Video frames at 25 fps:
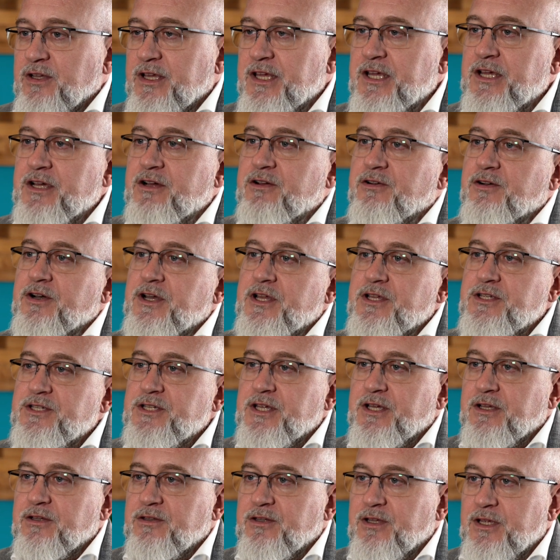
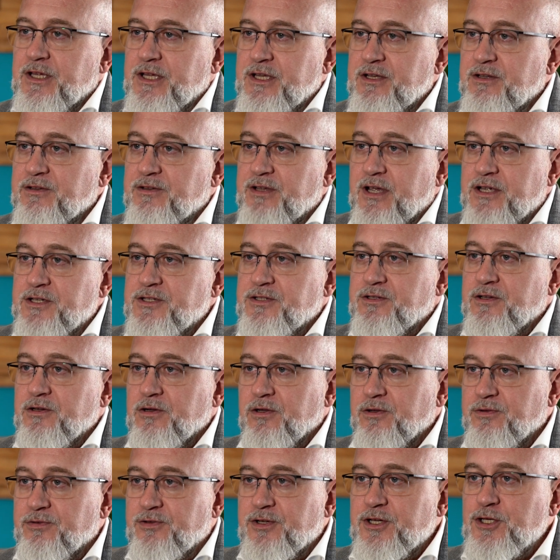Increasing the
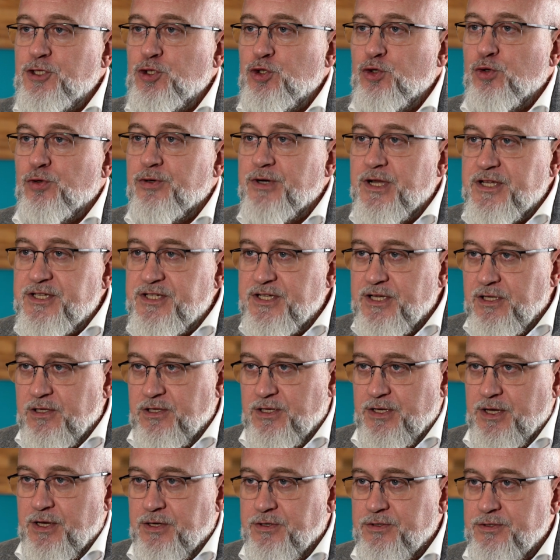intestinal tissue
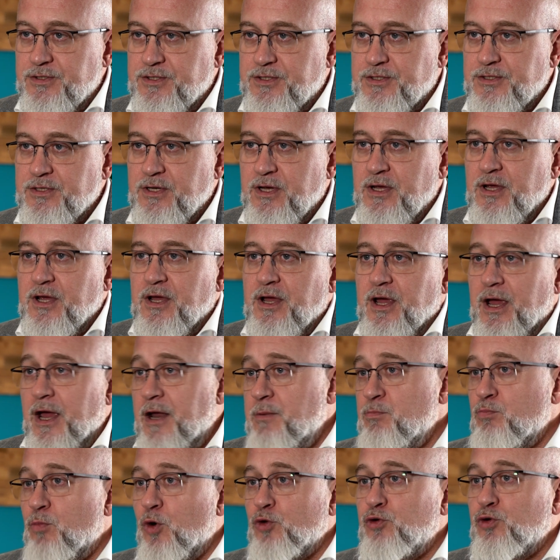resilience
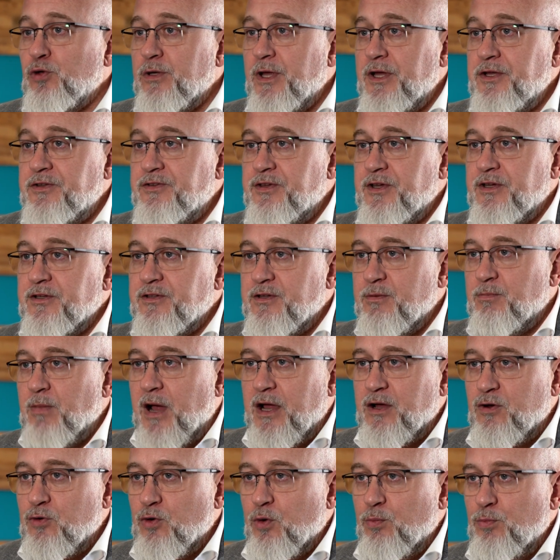and modulating the
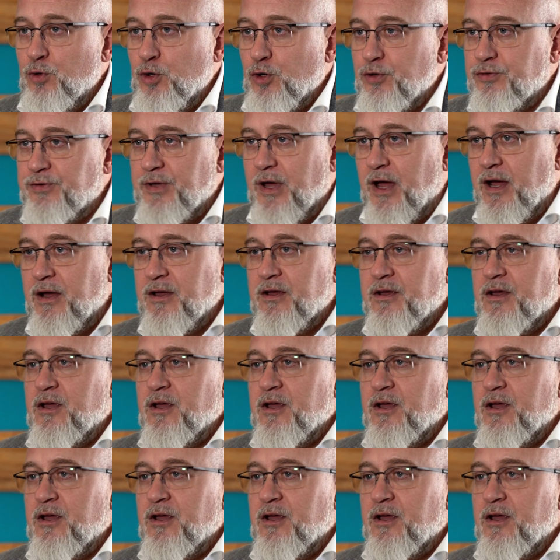microbiota,